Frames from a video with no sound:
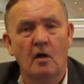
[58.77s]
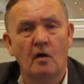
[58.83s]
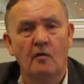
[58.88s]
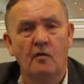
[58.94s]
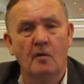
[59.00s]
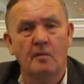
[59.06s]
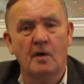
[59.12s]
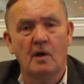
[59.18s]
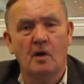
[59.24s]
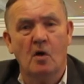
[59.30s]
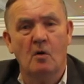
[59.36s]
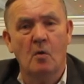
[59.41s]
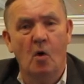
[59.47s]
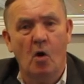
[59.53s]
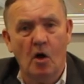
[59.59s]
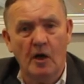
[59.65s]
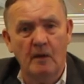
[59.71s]
from the
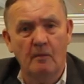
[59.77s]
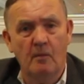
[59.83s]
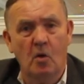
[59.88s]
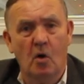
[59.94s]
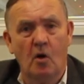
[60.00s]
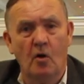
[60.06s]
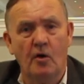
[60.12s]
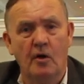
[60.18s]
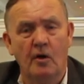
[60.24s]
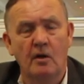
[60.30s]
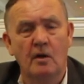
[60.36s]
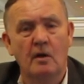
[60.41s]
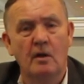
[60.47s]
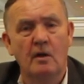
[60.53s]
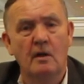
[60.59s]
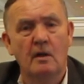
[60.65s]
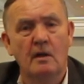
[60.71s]
Camogie Board,
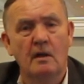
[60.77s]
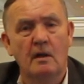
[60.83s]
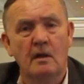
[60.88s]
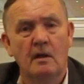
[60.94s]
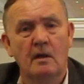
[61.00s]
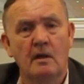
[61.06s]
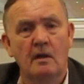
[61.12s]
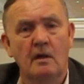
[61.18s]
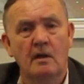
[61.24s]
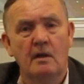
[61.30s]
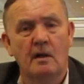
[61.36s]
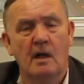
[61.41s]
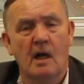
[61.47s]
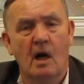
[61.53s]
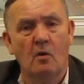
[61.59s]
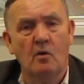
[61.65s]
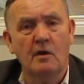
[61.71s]

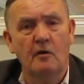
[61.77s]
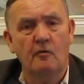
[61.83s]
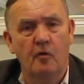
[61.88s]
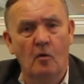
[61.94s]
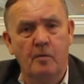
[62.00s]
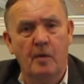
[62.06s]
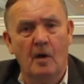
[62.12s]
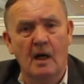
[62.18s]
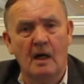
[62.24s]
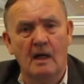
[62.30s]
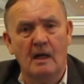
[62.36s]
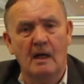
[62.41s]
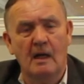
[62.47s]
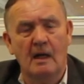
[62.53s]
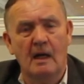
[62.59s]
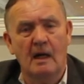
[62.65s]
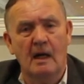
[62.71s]
the County Football
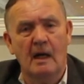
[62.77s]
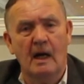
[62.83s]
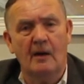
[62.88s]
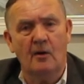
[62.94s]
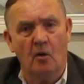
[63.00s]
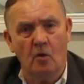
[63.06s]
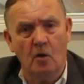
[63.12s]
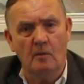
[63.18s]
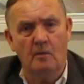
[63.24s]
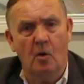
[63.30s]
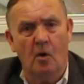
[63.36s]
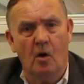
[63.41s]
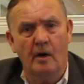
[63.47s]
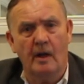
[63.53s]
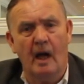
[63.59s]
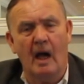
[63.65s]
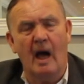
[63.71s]
and Hurling
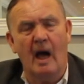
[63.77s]
Board,